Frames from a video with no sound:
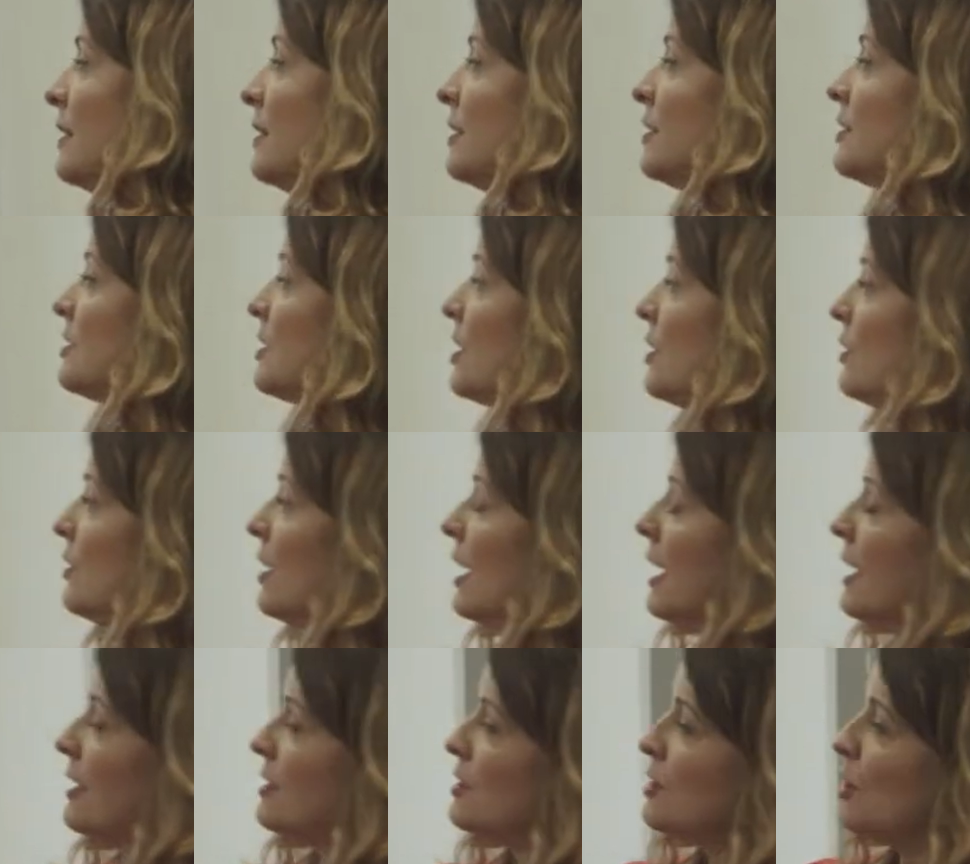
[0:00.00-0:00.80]
So
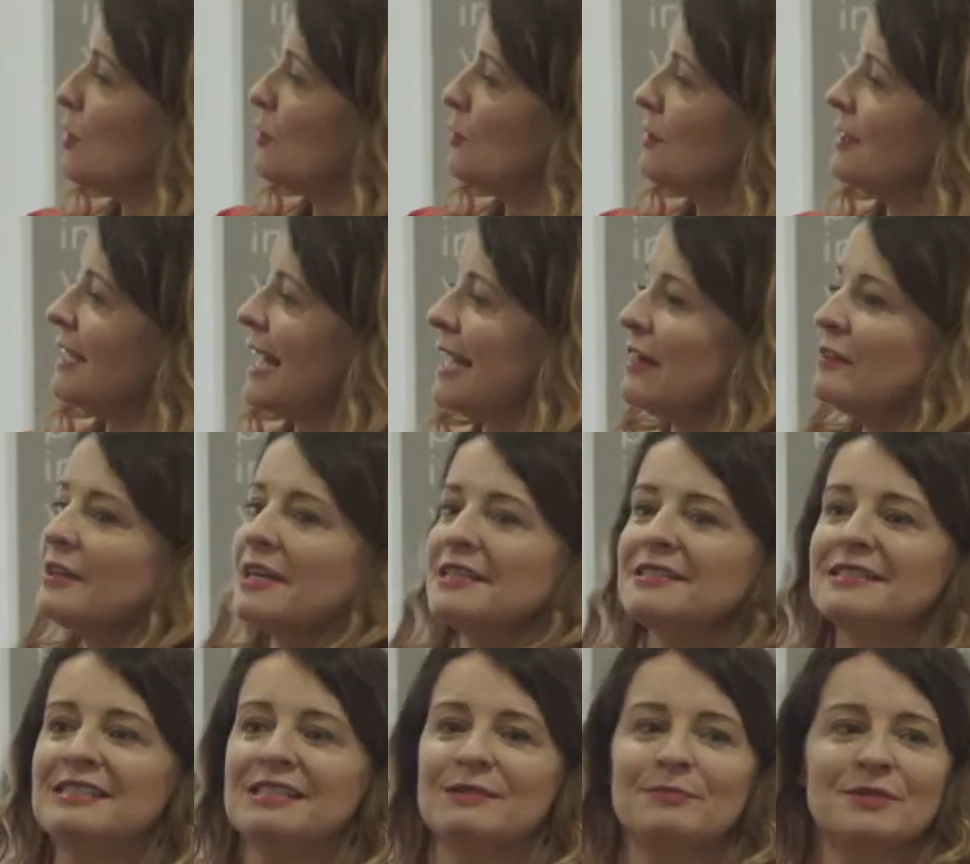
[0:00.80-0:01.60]
now
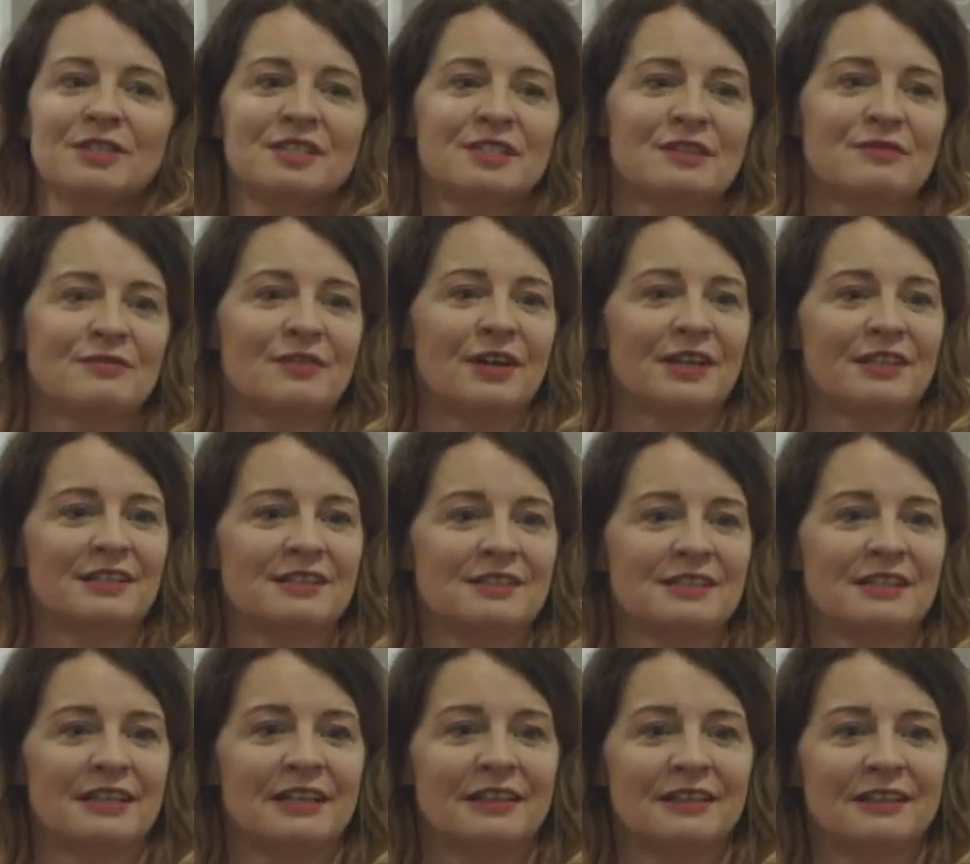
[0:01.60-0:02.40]
that's demystified,
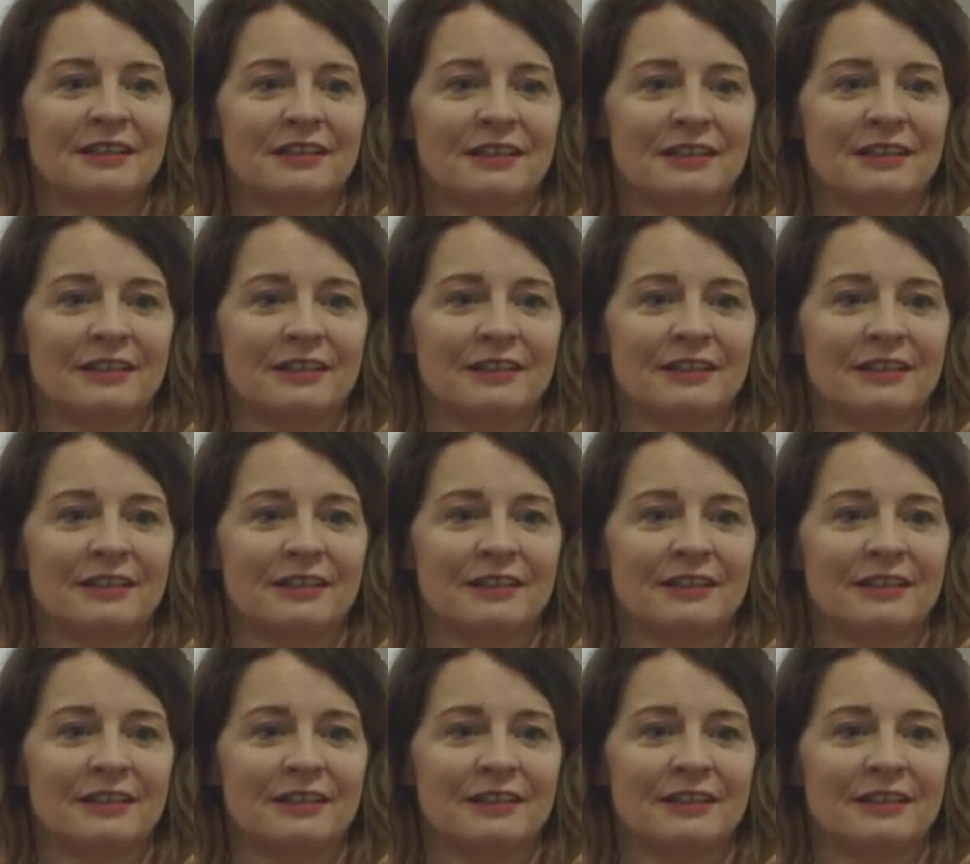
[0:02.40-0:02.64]
isn't it?